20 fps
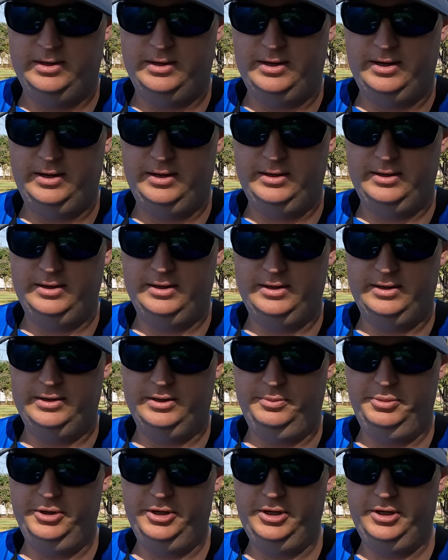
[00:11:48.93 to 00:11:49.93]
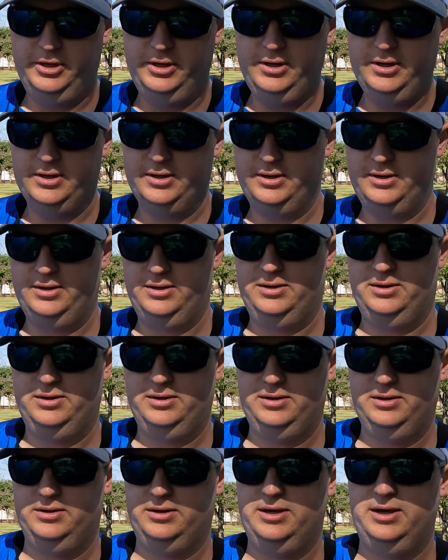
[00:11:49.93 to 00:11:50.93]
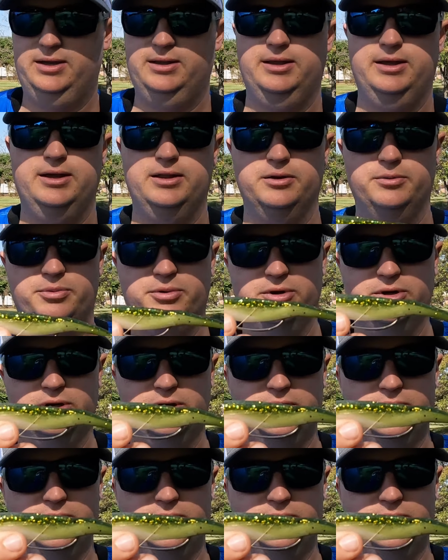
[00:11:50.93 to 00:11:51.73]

And uh, they're pretty good. Can't lie, they're pretty